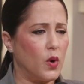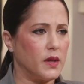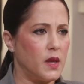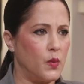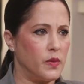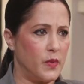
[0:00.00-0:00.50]

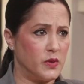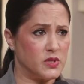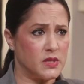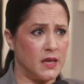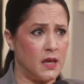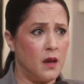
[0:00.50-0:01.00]
working with
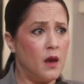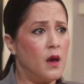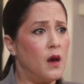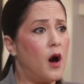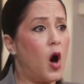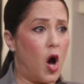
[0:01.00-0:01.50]
mostly
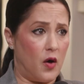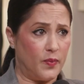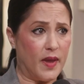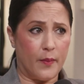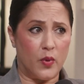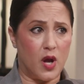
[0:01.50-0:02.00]

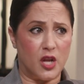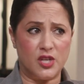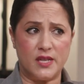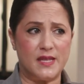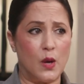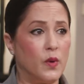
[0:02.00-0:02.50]
off-plan
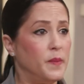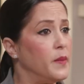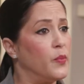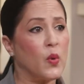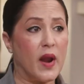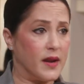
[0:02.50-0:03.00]
projects that would be
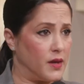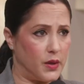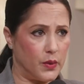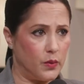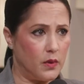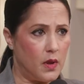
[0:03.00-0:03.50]
brand
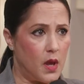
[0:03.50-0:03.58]
new.